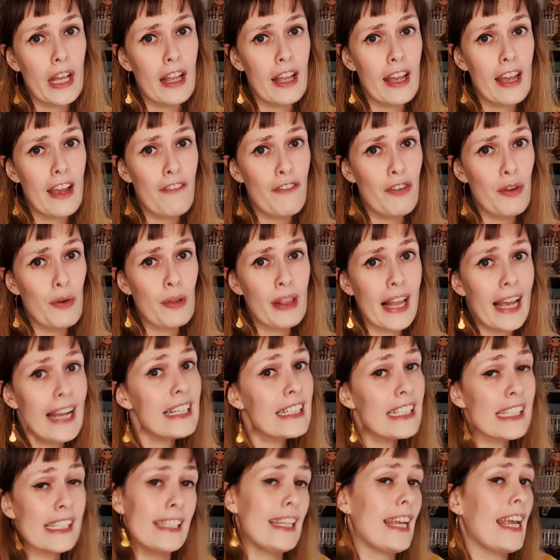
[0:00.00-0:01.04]
If you would like to
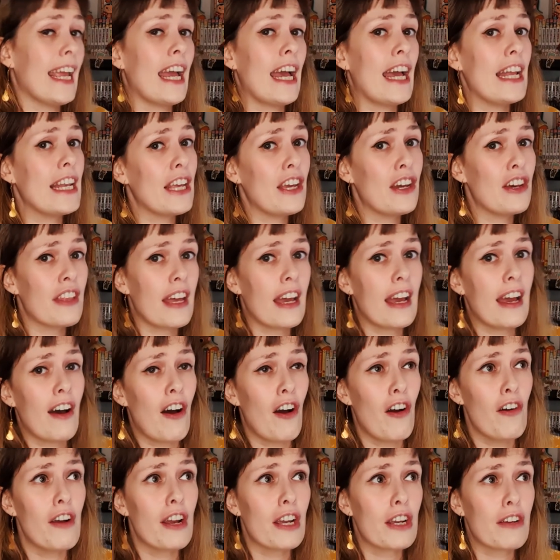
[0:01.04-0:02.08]
see any other
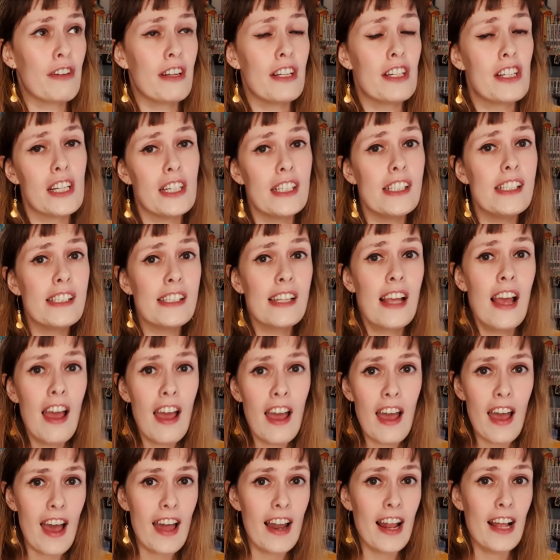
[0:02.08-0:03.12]
horror creatures
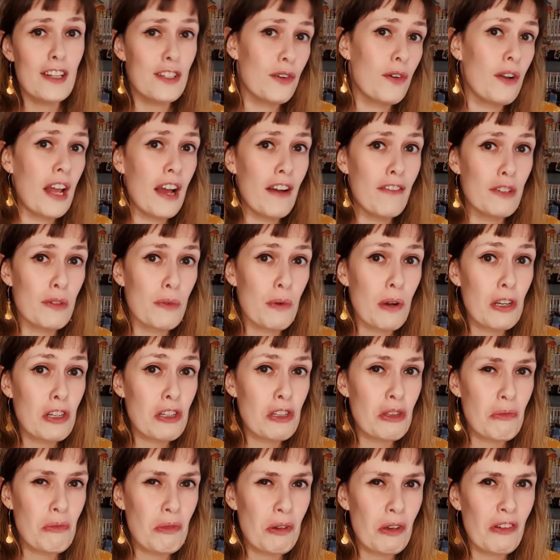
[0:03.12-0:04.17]
and I don't have to watch the
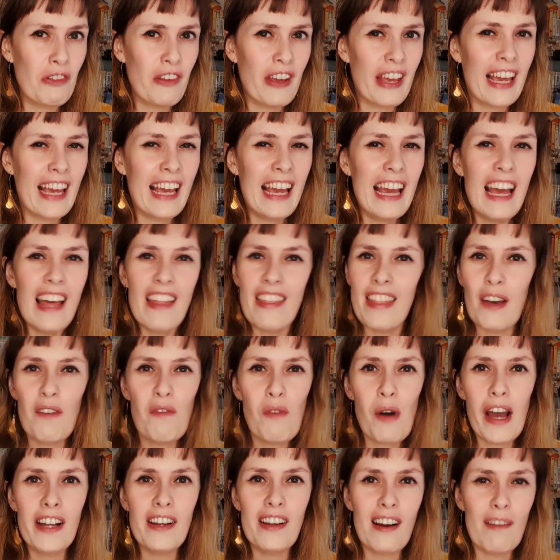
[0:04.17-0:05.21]
movie, then why
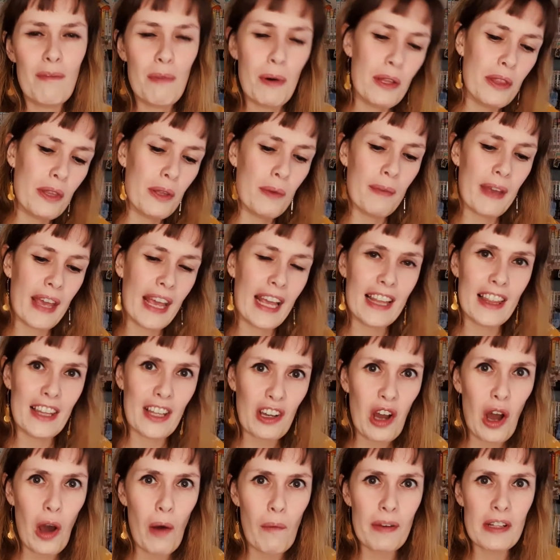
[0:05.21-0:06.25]
not put them in the
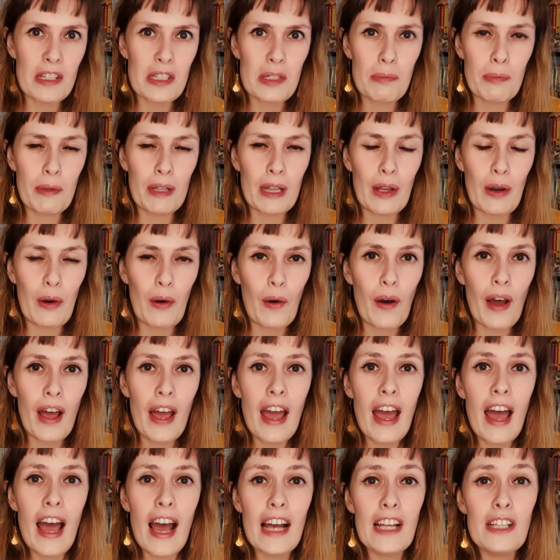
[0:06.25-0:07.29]
comments below.
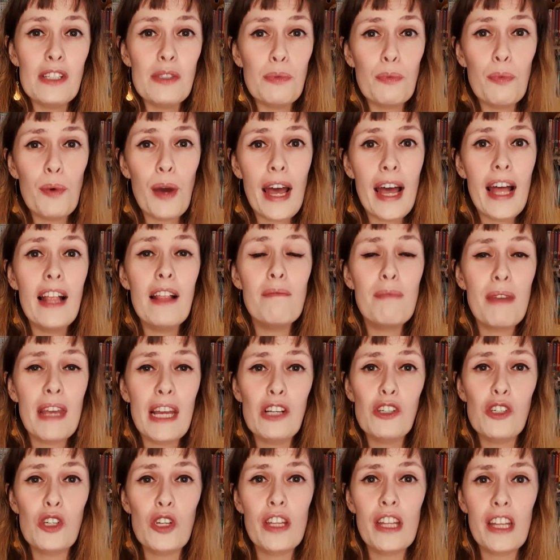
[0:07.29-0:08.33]
As well, make
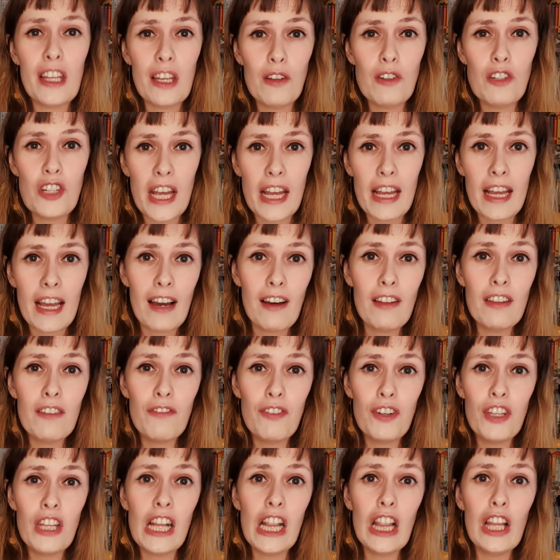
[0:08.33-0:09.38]
sure that you check out For
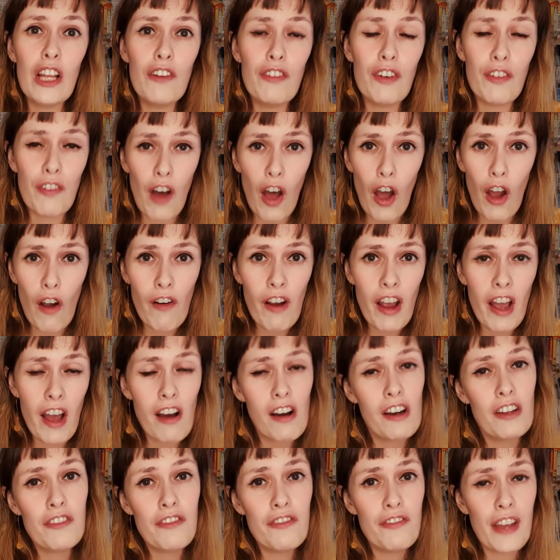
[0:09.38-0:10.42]
the Love of Horror on
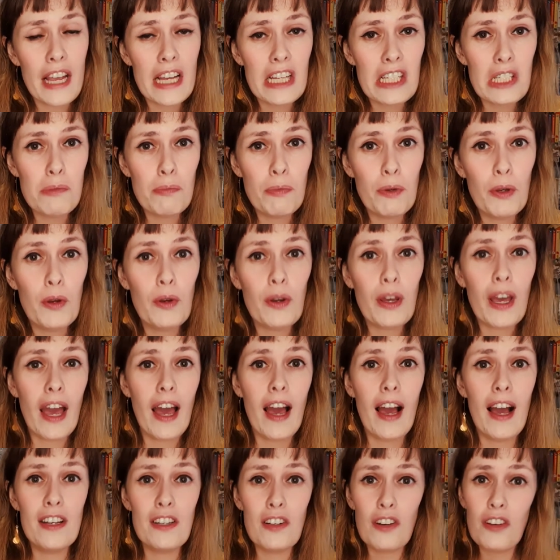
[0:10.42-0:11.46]
Facebook
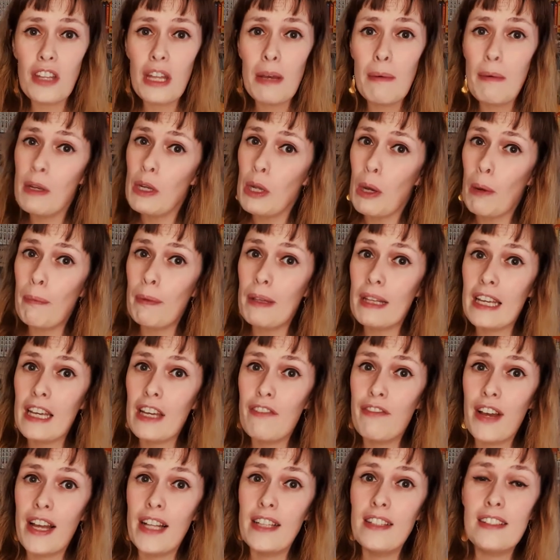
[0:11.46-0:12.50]
and other Monopoly
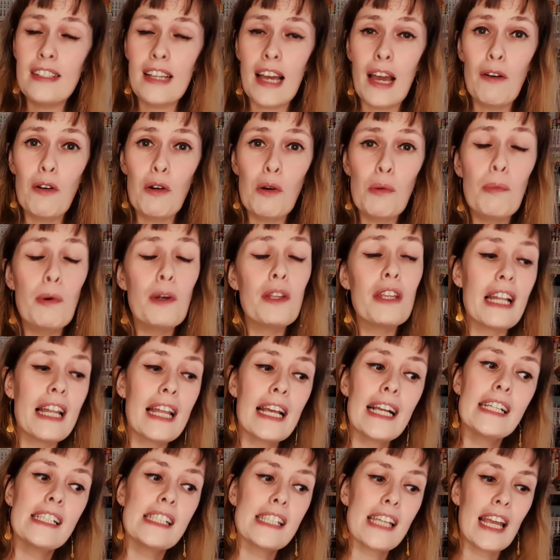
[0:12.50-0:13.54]
events. I will put the
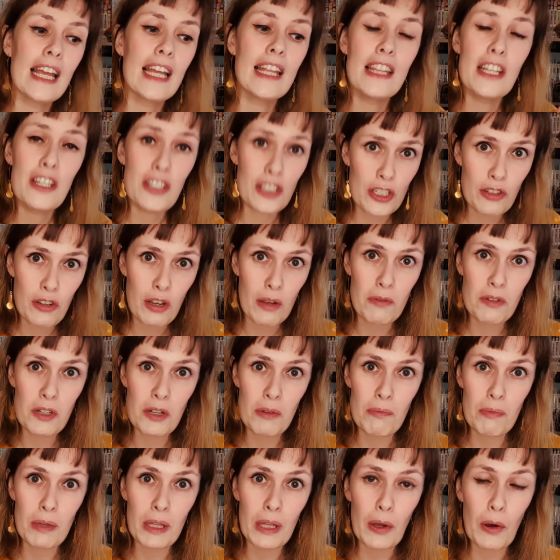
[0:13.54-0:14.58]
links in the description
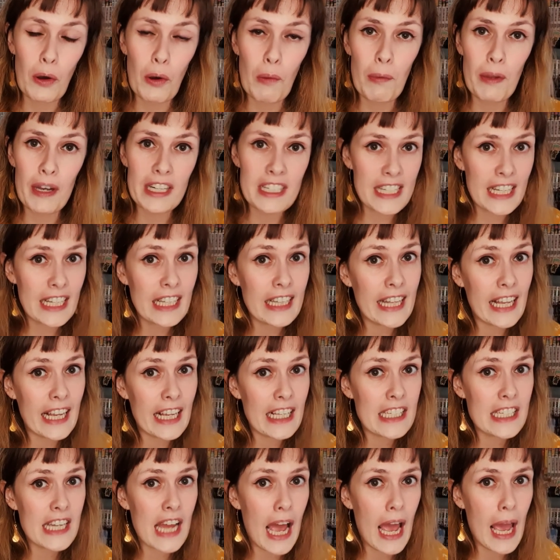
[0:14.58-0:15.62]
below. But until next
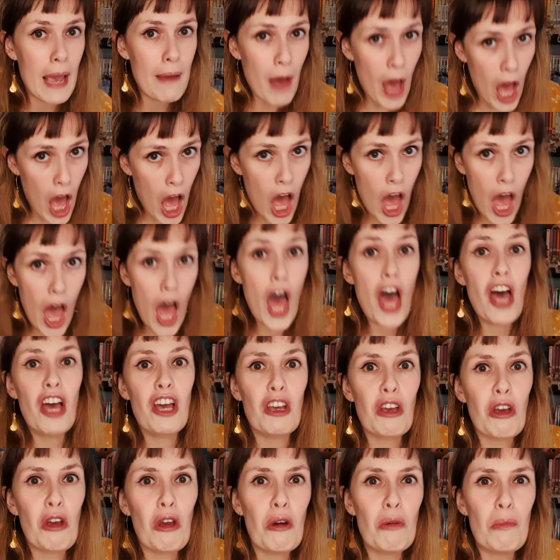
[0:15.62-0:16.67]
time,
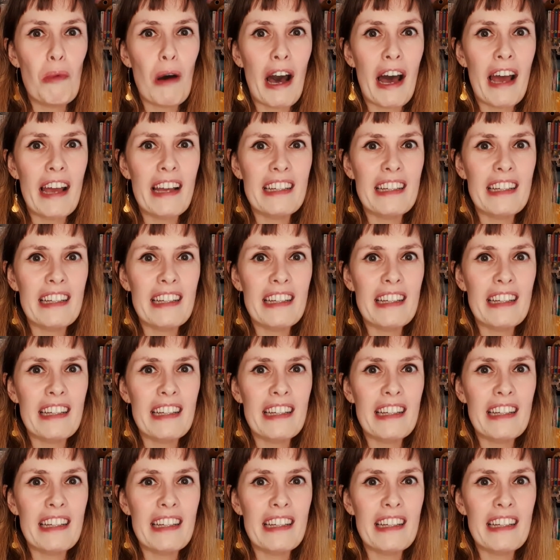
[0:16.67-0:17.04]
goodbye.